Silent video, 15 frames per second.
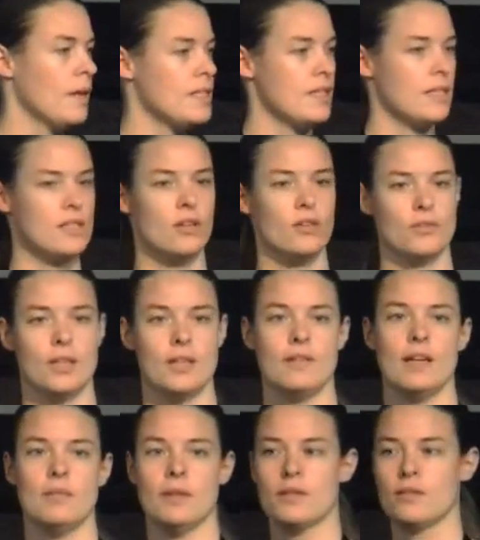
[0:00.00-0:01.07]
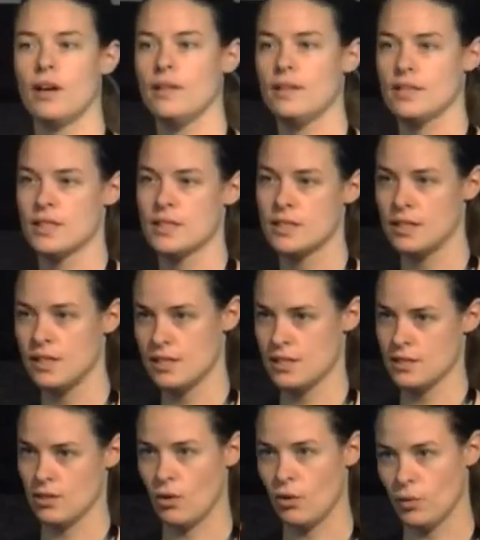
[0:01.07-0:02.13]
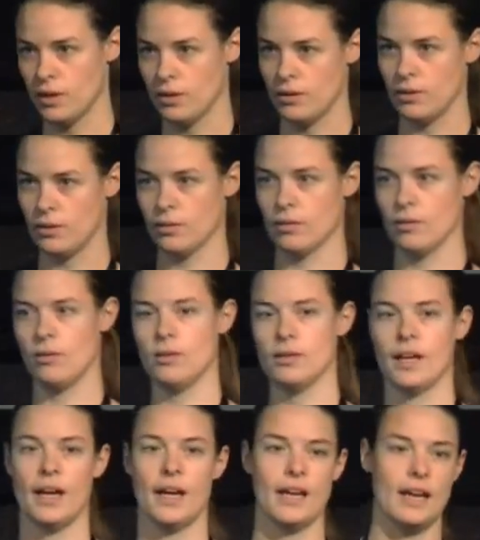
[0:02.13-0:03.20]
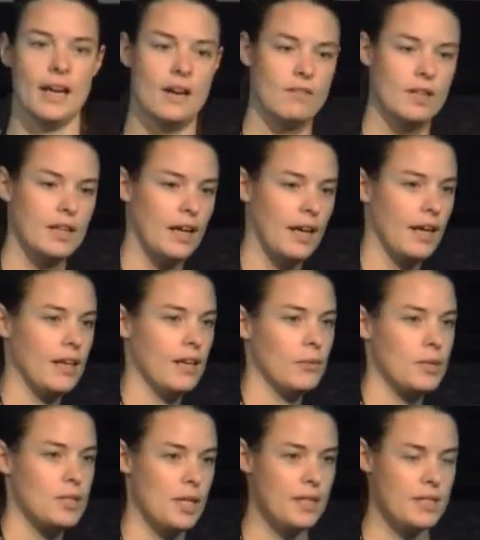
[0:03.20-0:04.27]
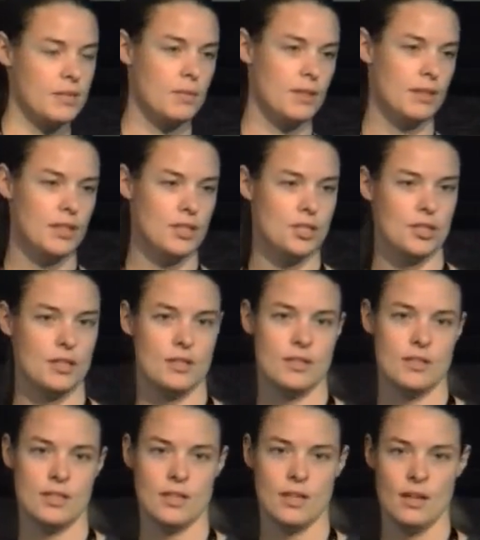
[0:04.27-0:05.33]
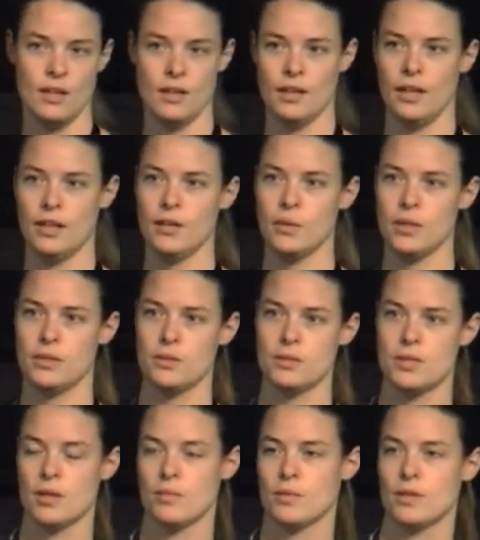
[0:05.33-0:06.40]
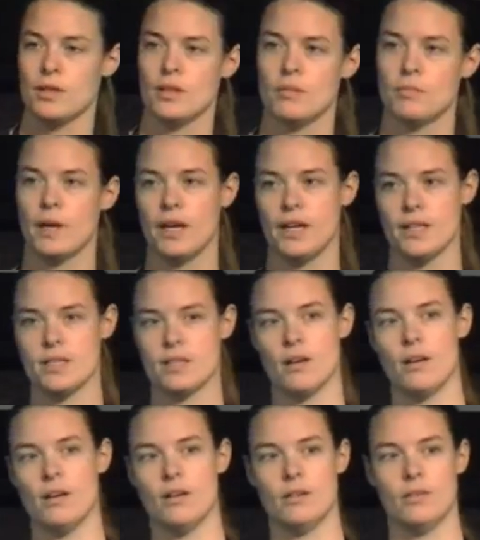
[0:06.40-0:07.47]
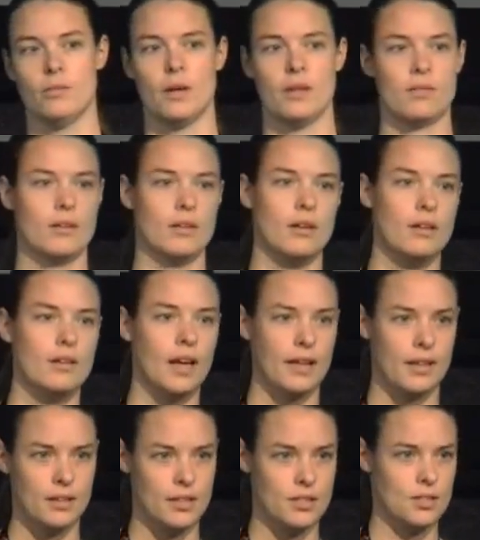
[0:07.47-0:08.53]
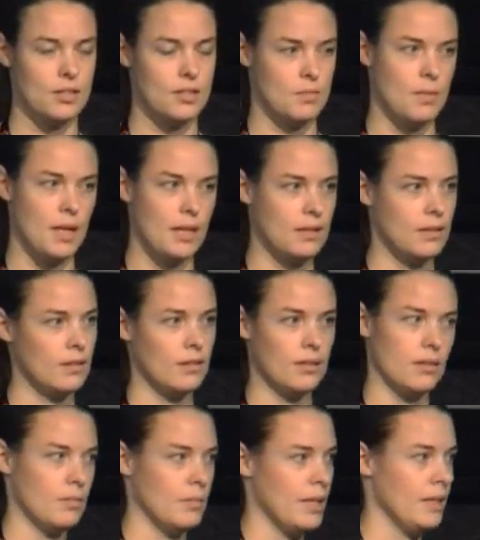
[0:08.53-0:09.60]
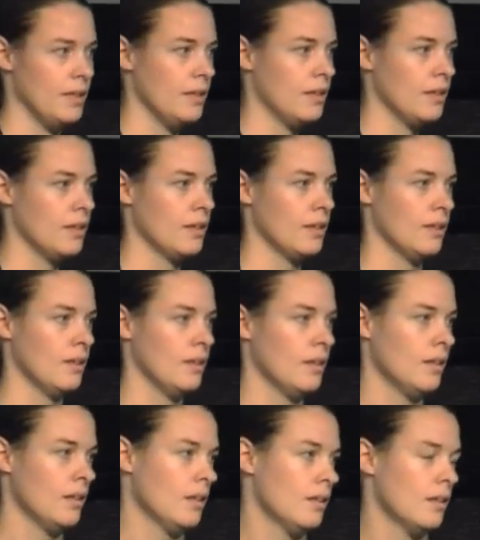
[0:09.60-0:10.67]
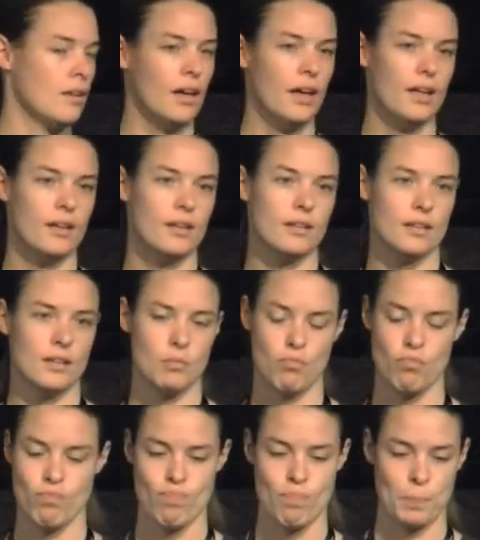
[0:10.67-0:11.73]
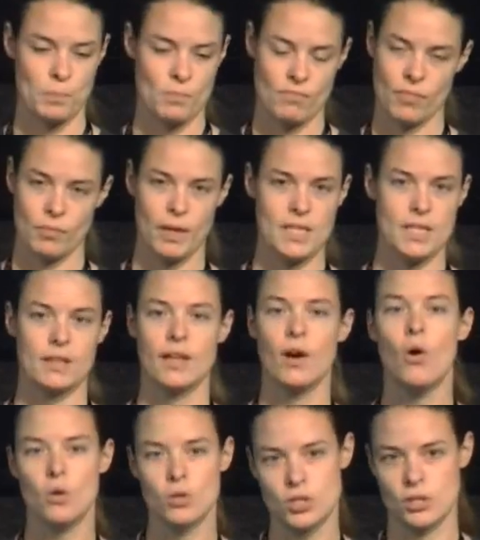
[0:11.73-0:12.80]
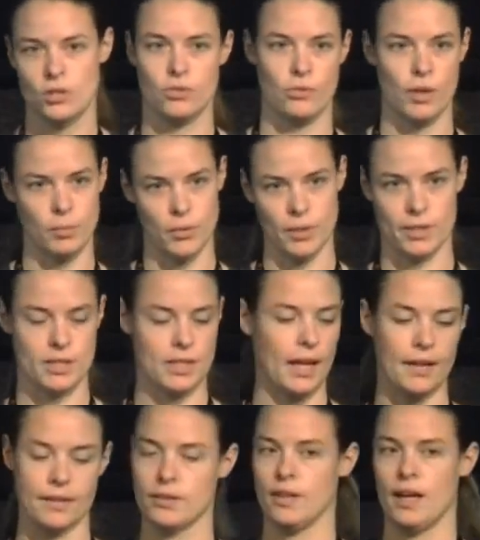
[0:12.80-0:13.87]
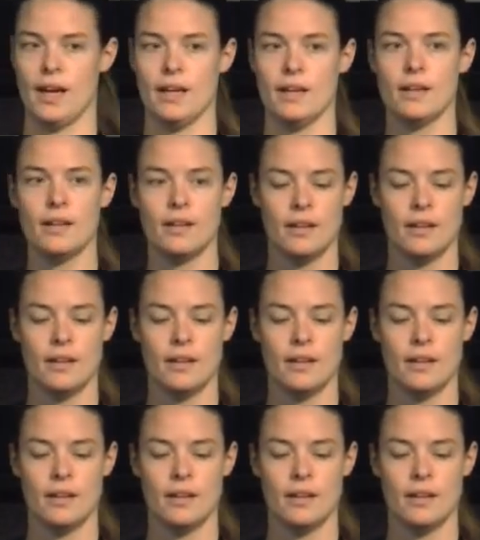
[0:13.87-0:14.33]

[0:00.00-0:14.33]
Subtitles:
basic software development, right? This is all we do all day, every day. We check some conditions, and then we do something based on whether or not that condition is met or not met, right? Basically, all software boils down to that.